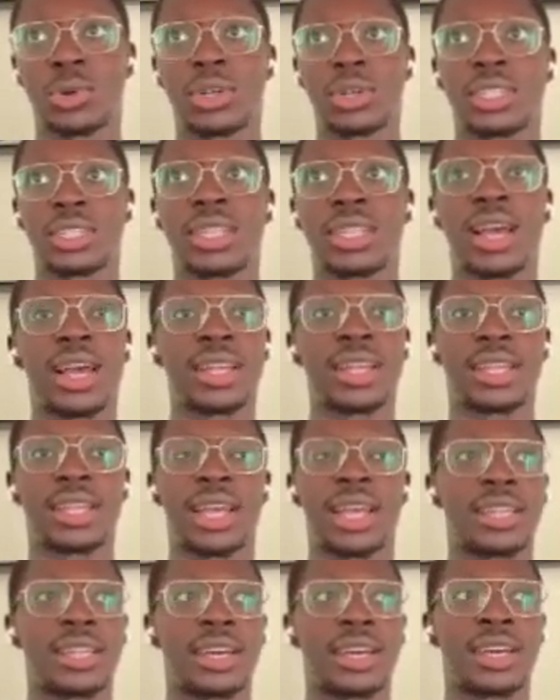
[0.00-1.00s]
scored at that,
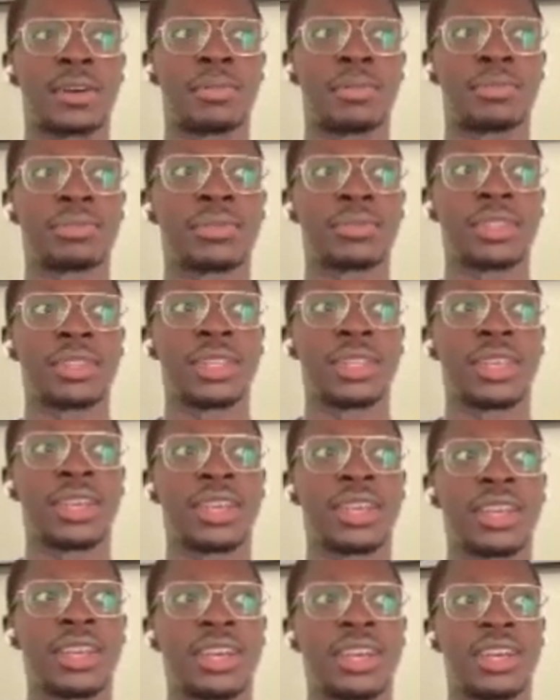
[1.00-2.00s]
and
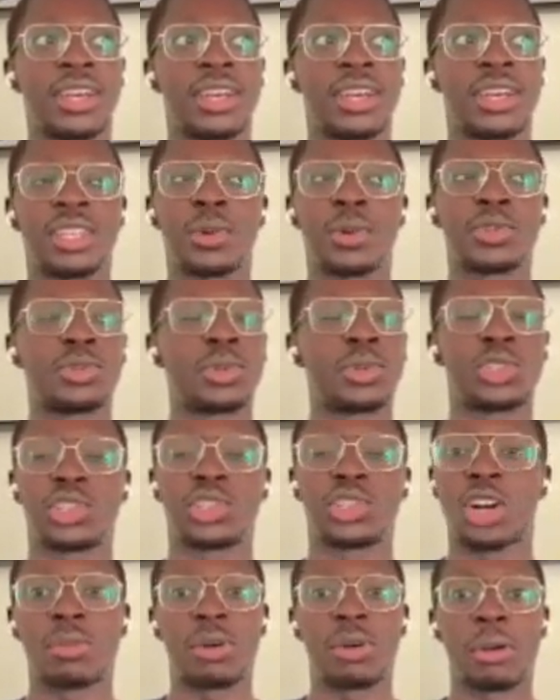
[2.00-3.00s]
there was no
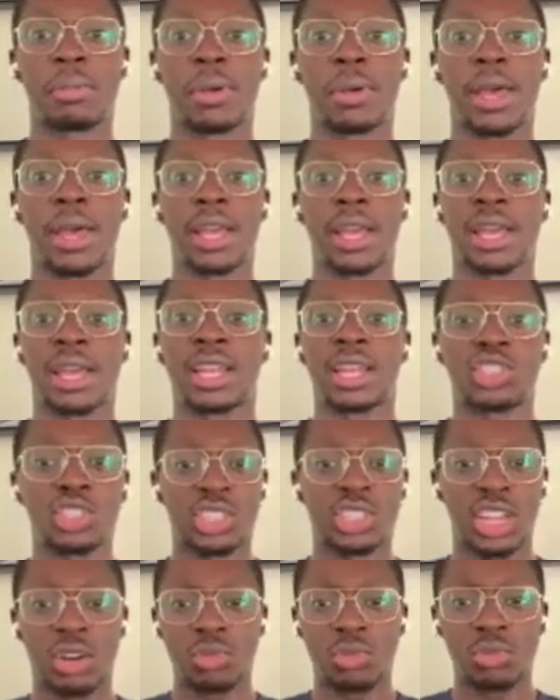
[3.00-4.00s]
chalk on my back, and it
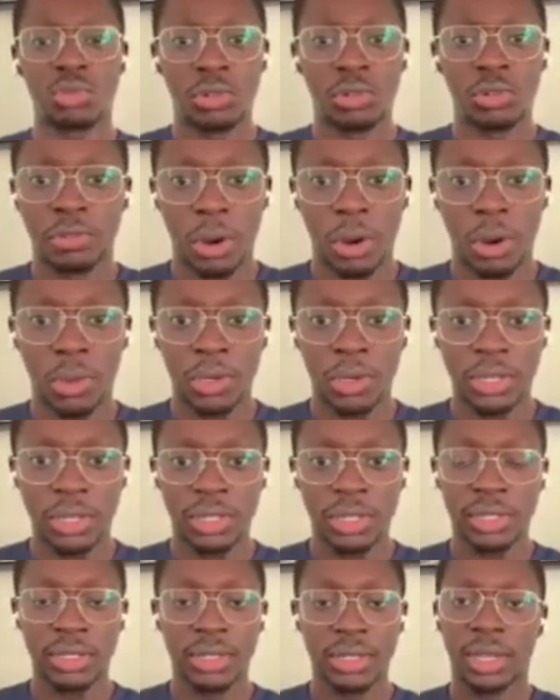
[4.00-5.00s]
just kind of rolled forward.
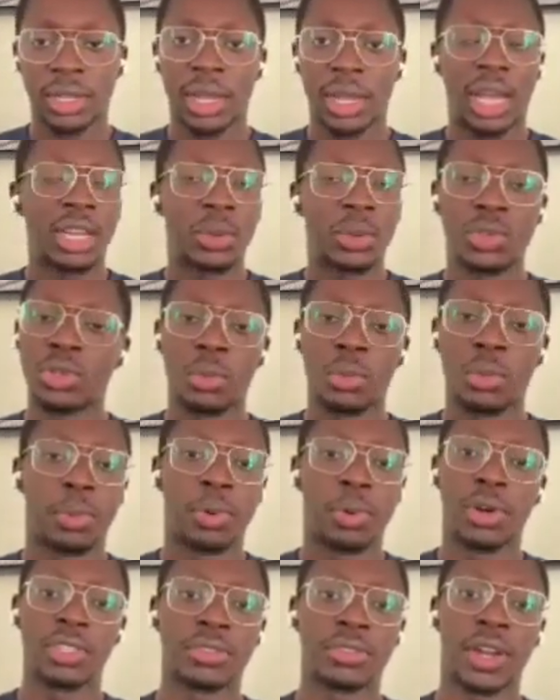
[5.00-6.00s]
And there was no
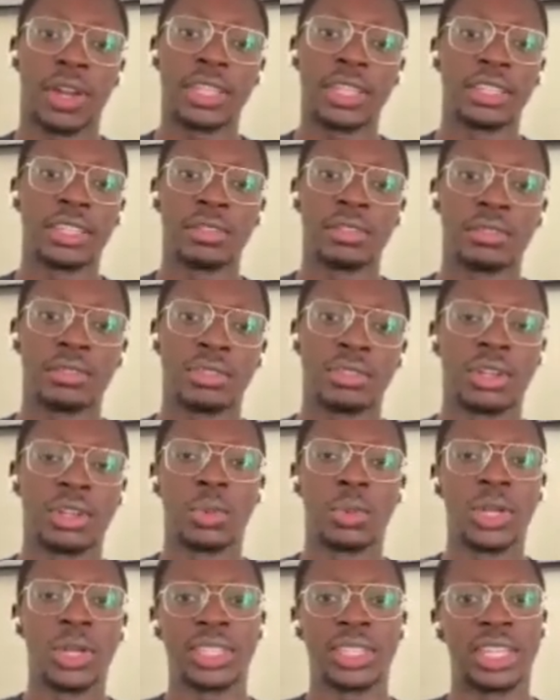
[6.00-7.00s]
points fighting
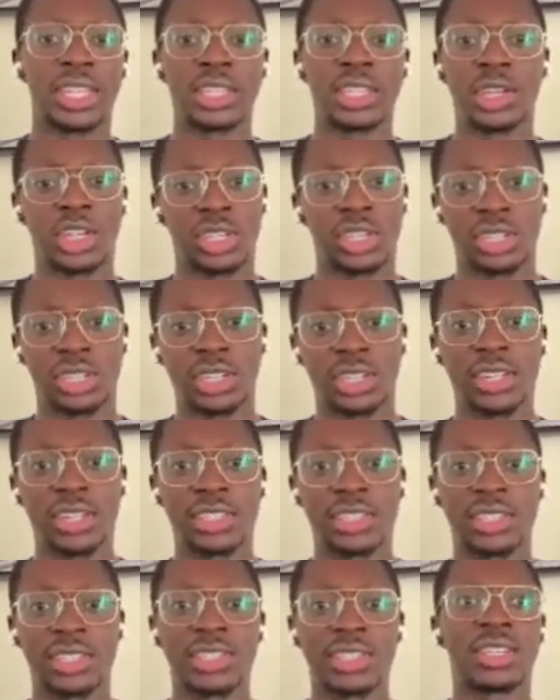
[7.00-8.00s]
a weight I knew I could have
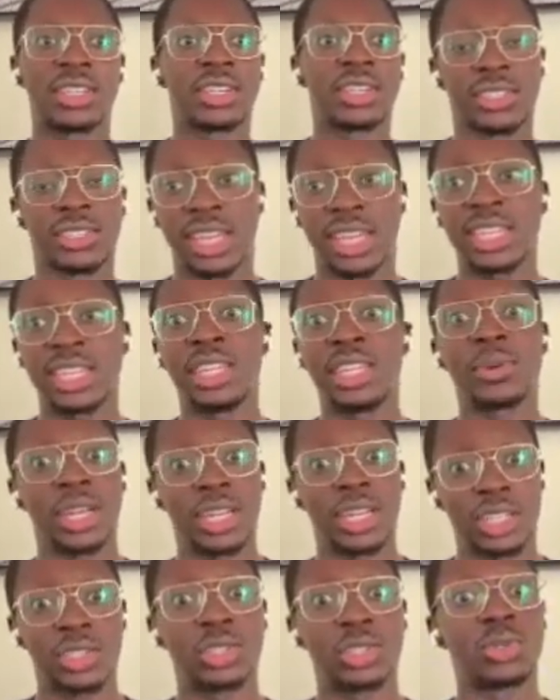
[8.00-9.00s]
done because I knew
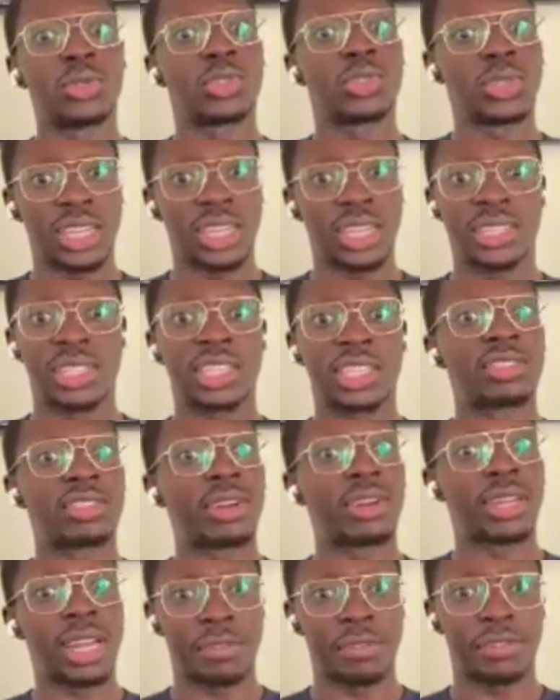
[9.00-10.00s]
I need to do
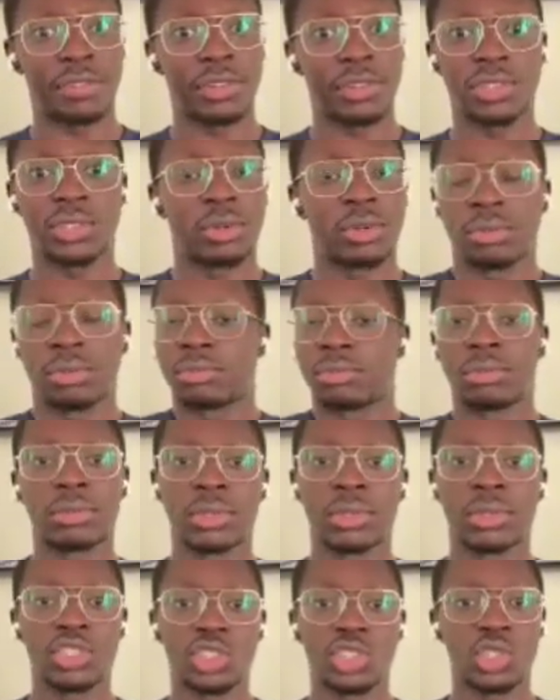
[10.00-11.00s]
296 right after. So
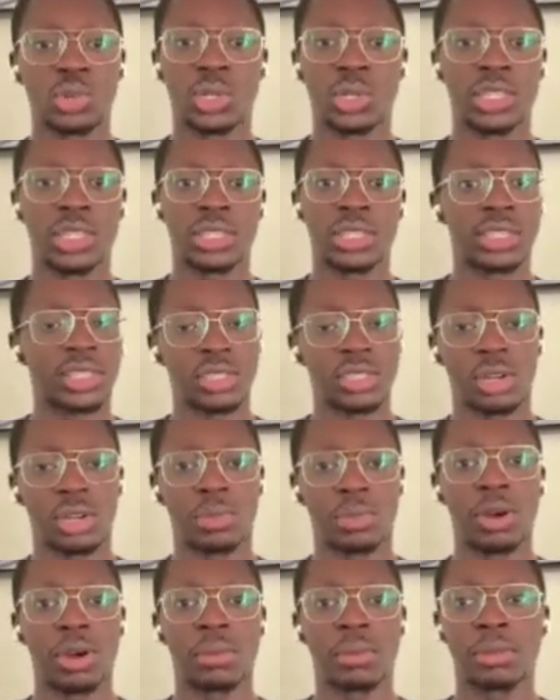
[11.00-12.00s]
it's just 286, it's
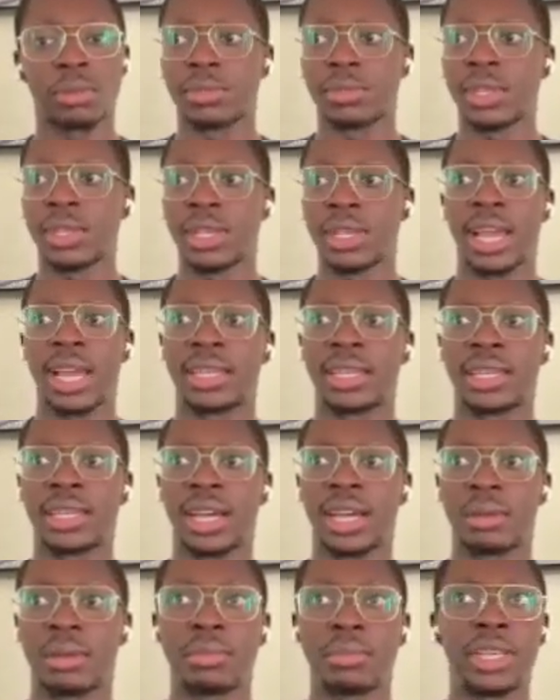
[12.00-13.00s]
no problem.
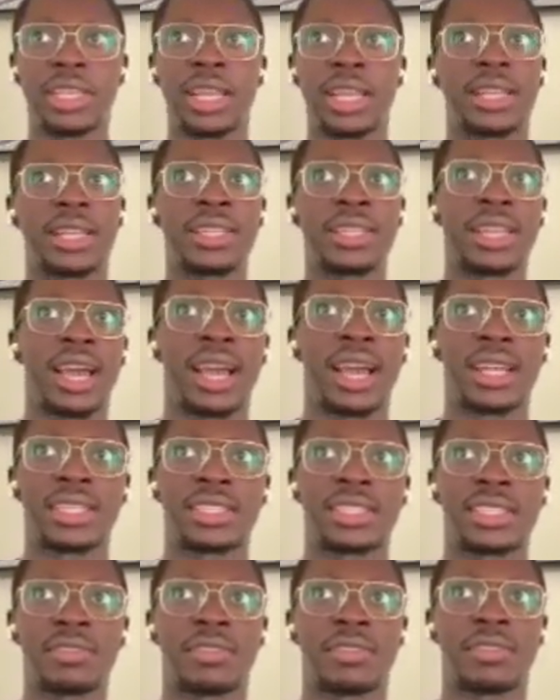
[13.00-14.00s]
And me getting
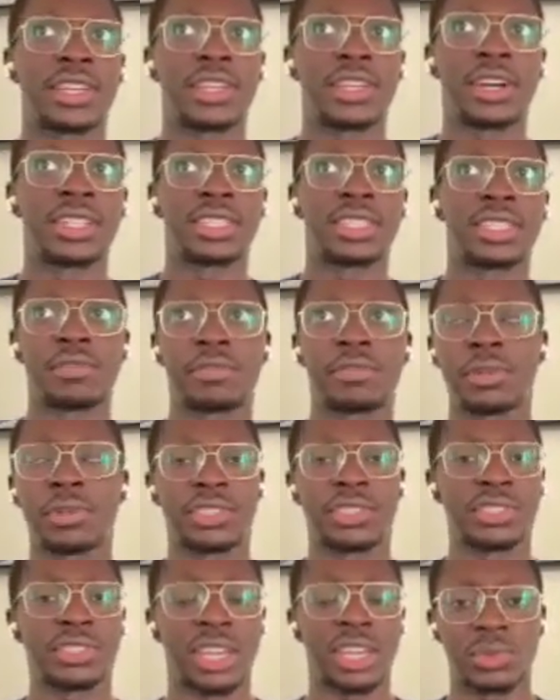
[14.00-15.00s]
that, if I got it and
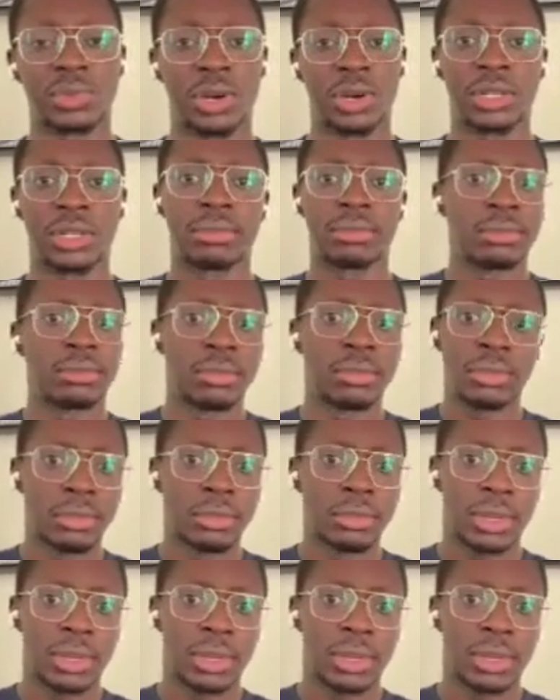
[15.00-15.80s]
failed the second one,